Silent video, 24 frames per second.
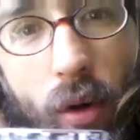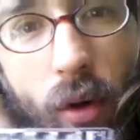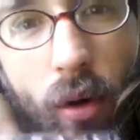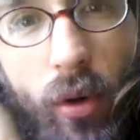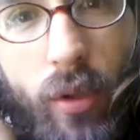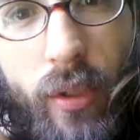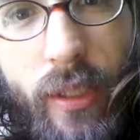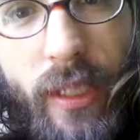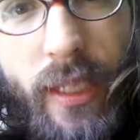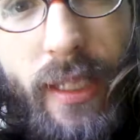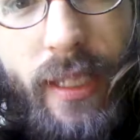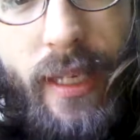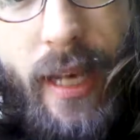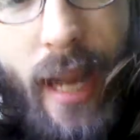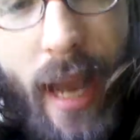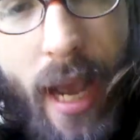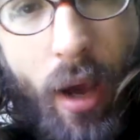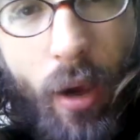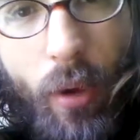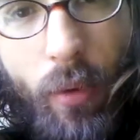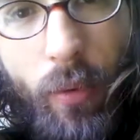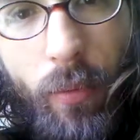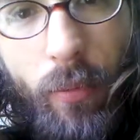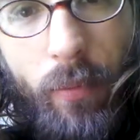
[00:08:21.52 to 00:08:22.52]
to hold it
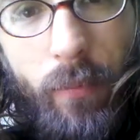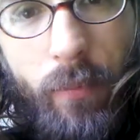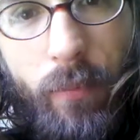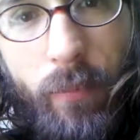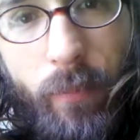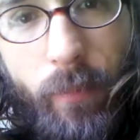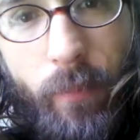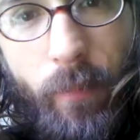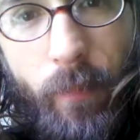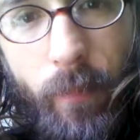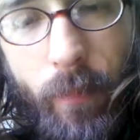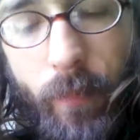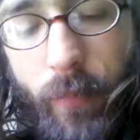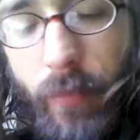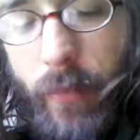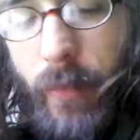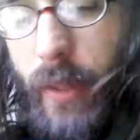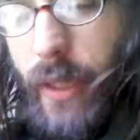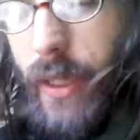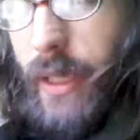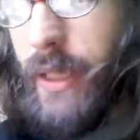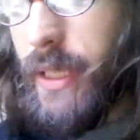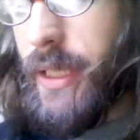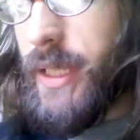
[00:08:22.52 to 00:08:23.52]
down
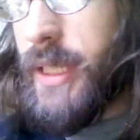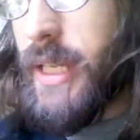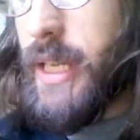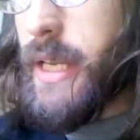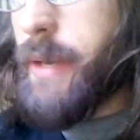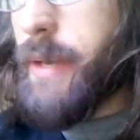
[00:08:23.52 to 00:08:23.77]
and